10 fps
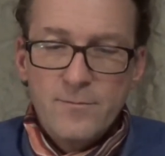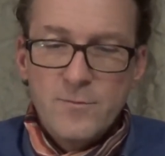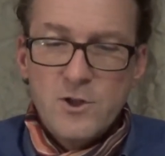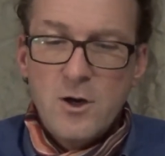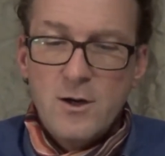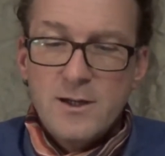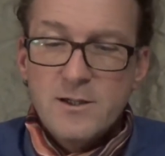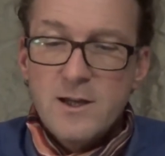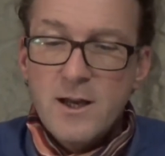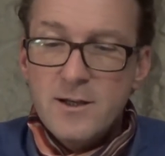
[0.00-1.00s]
Charlie
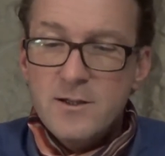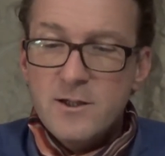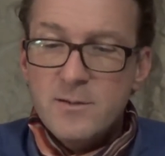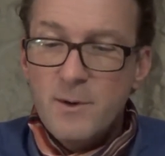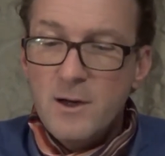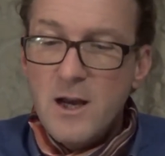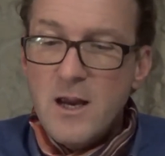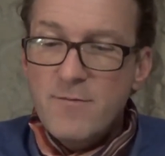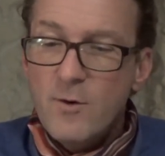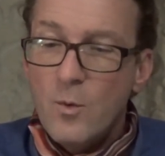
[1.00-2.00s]
stared in
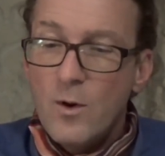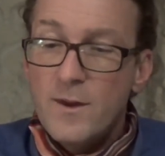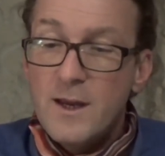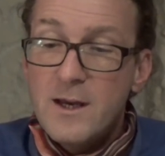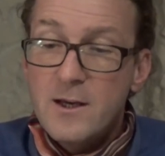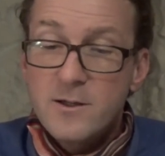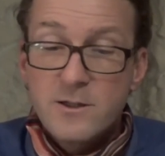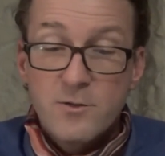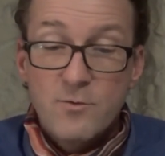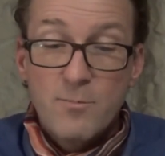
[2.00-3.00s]
disbelief at what the
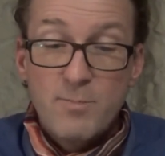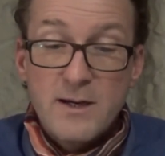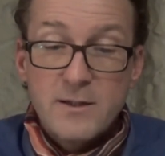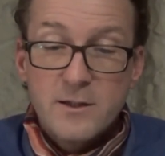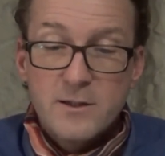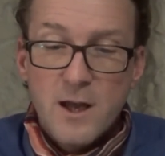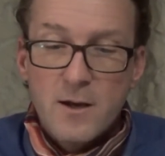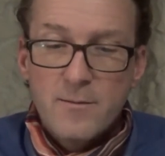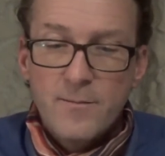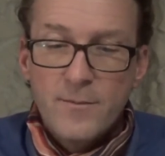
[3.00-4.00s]
inconsiderate beast had done.
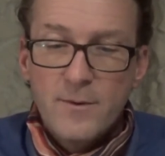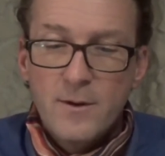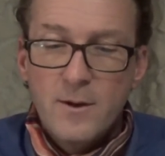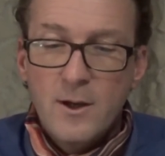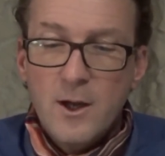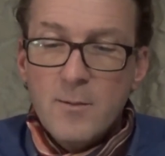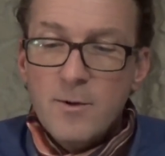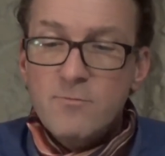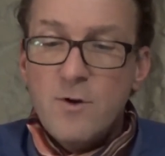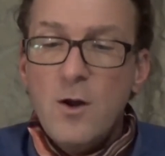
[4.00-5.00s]

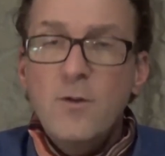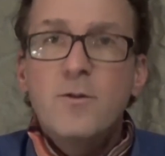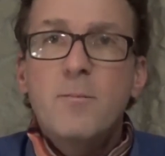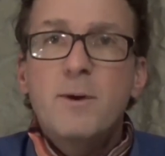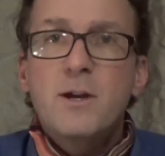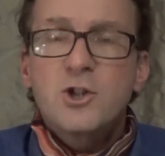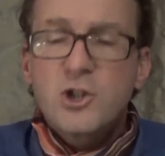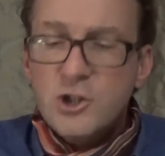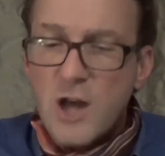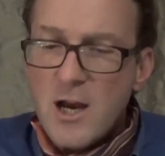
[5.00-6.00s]
But rather than be
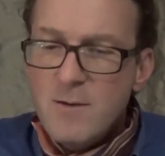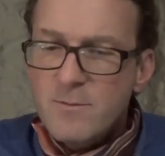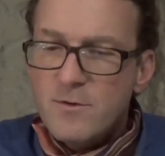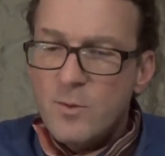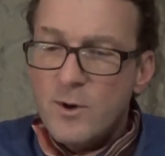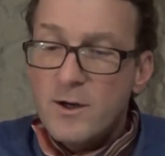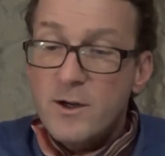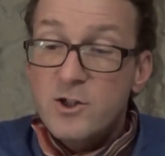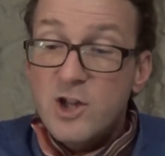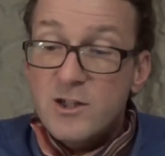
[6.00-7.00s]
ashamed of what it
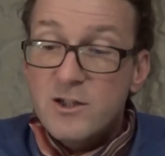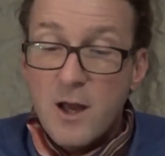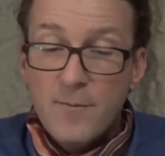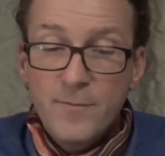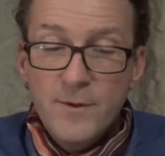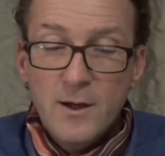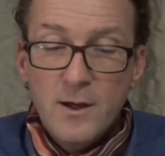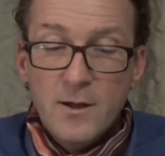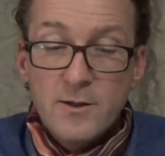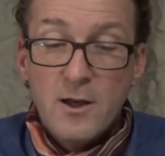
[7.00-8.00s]
had just done,
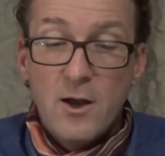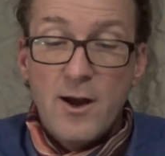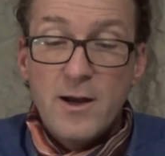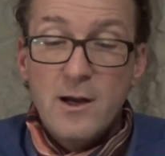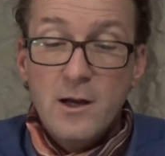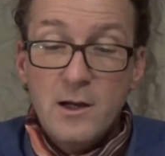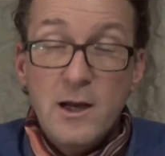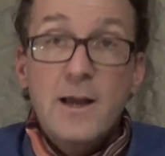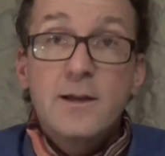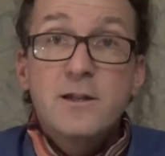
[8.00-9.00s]
the lion
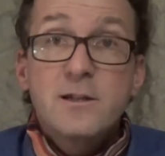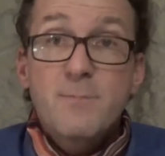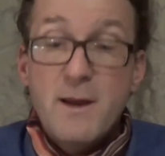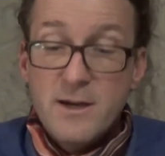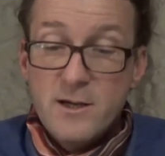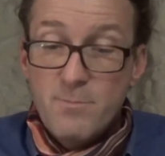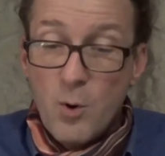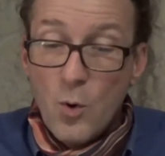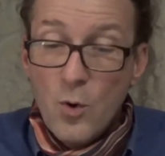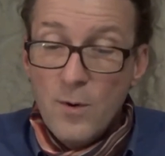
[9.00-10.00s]
licked its mended
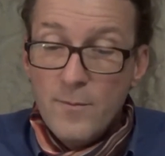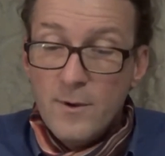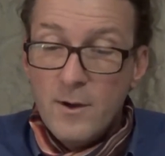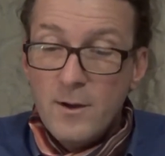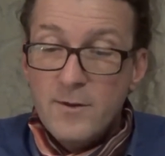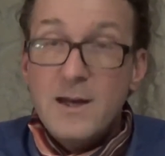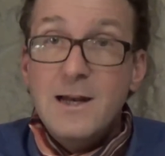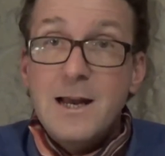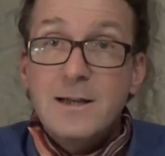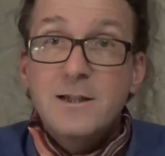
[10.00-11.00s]
paw, then
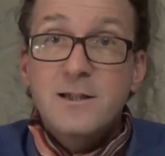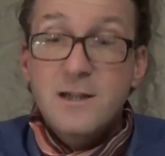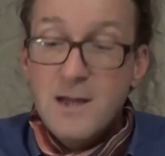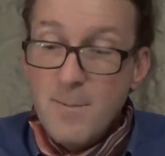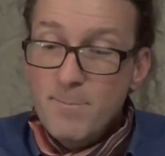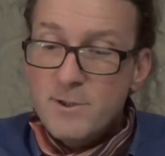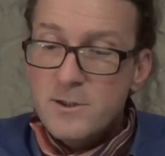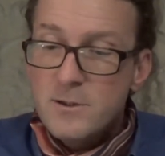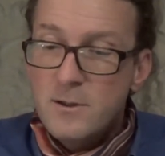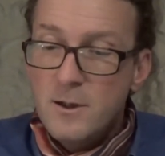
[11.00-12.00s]
licked its
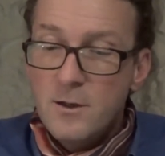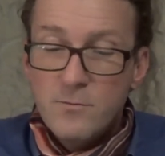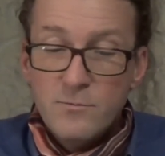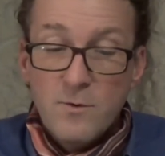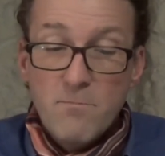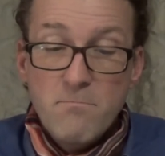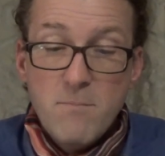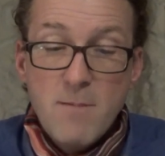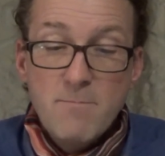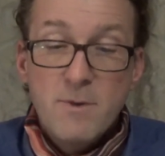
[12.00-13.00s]
lips,
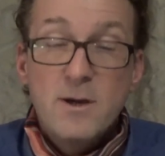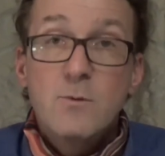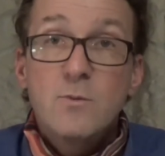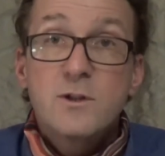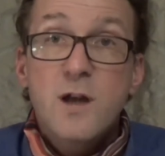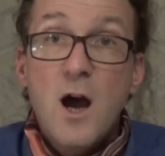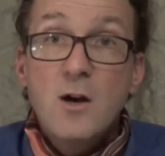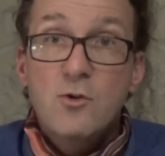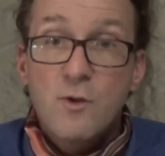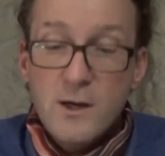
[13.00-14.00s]
remembered it was
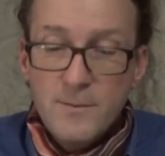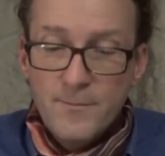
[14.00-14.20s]
hungry,